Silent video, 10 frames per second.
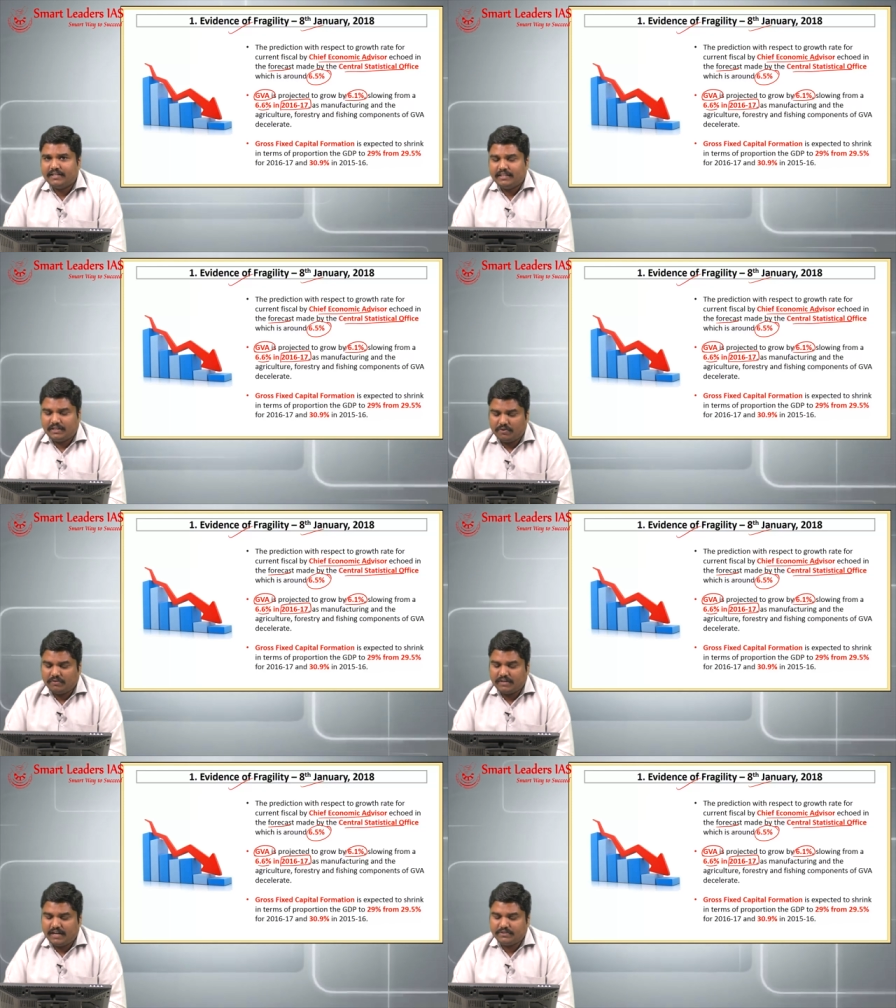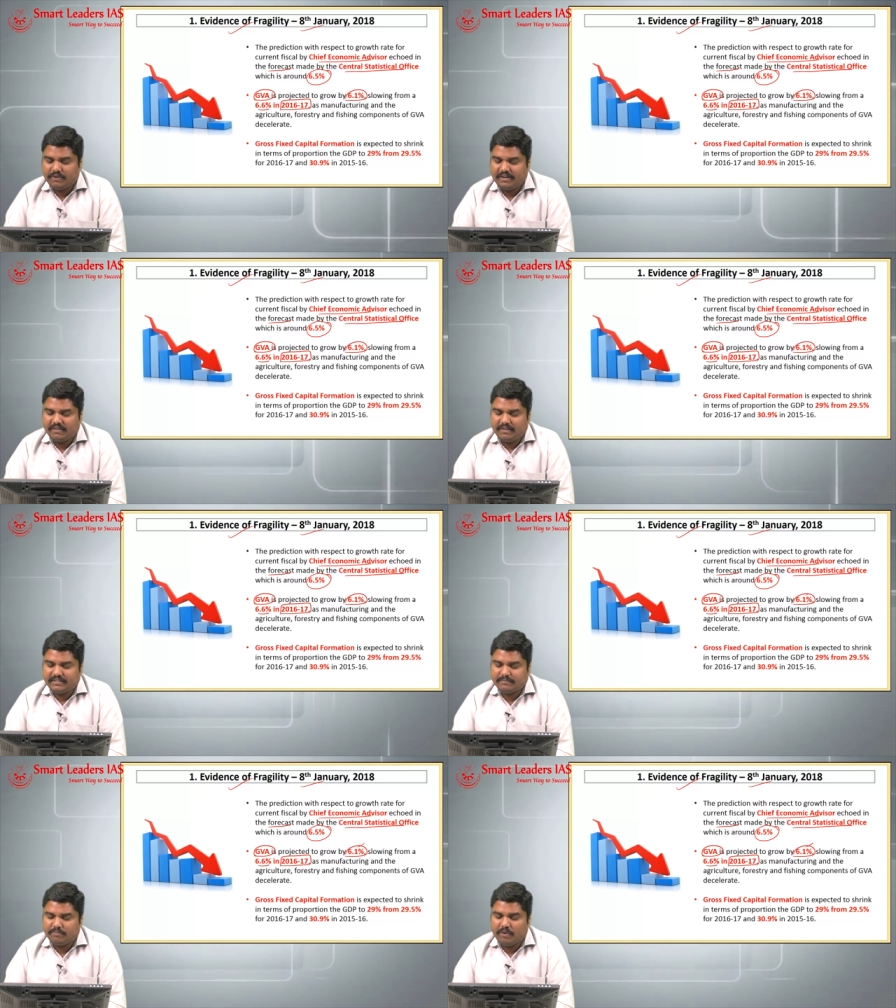the growth rate is going to be
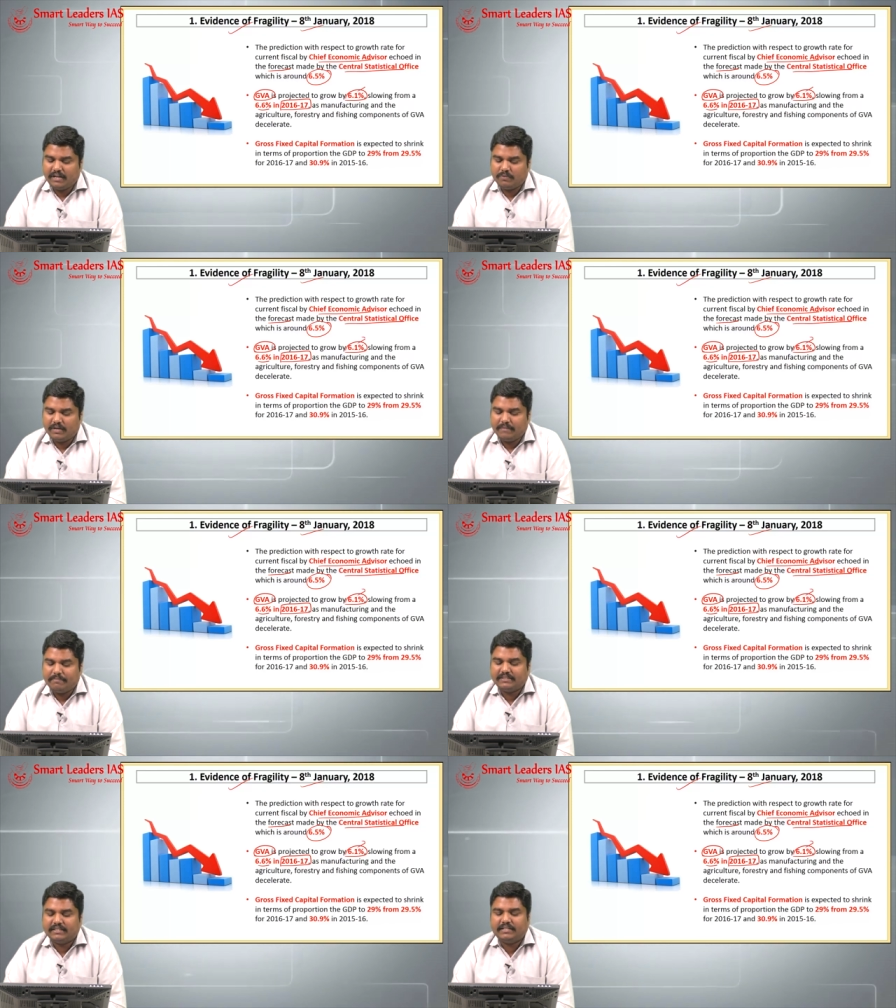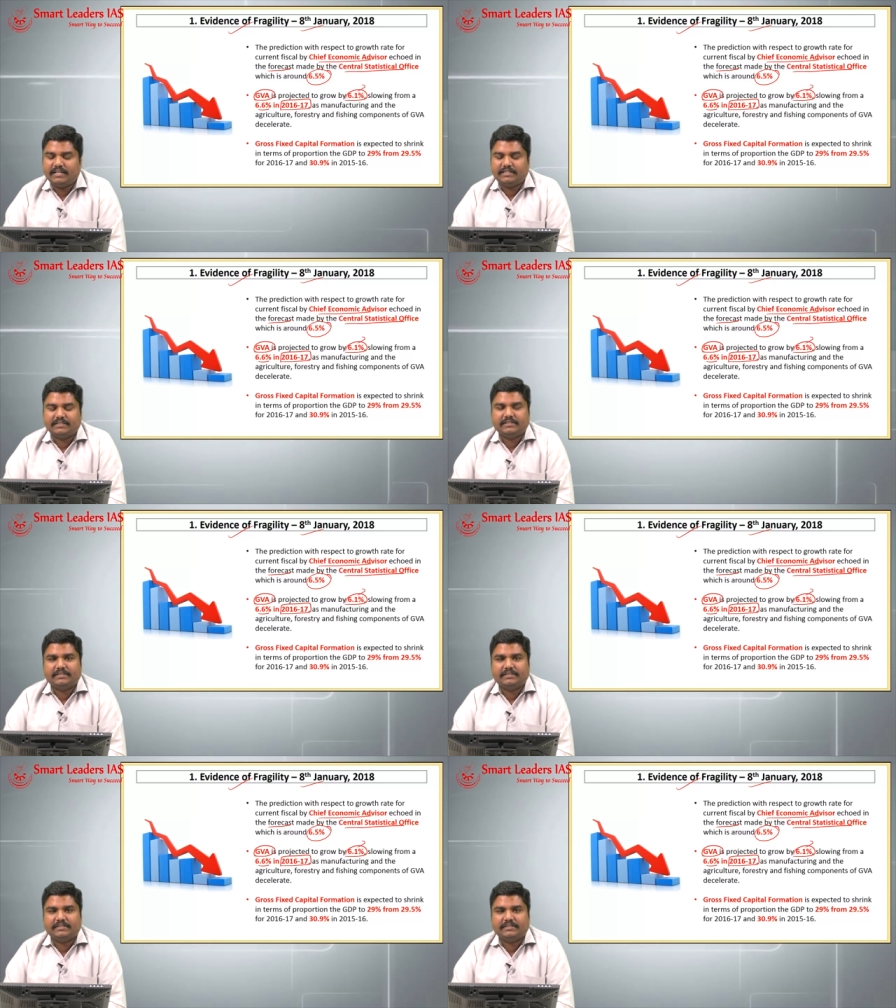6.1 percentage.